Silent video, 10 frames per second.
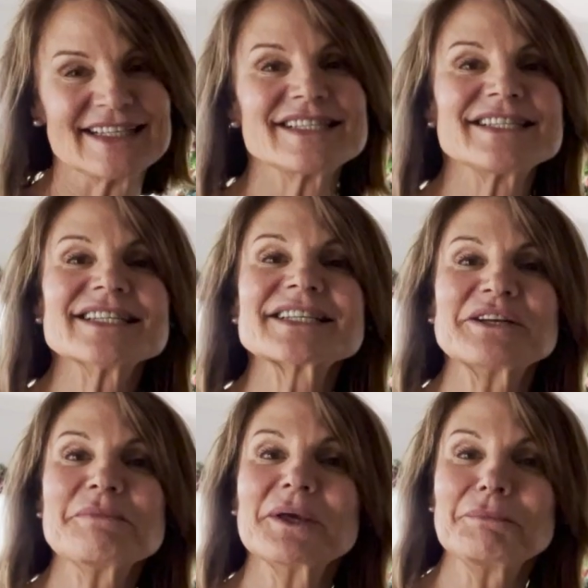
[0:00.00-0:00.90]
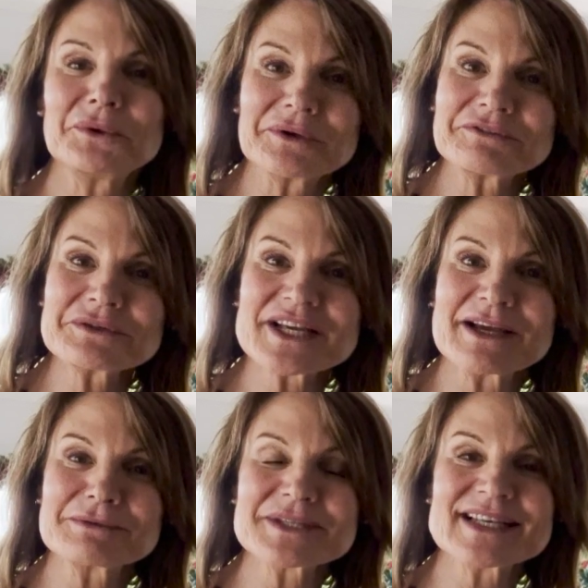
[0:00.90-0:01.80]
It's just going to be a beautiful
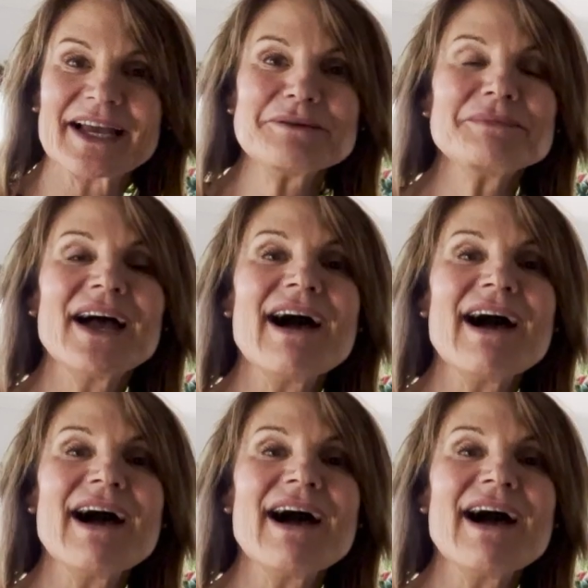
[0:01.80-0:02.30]
tablescape,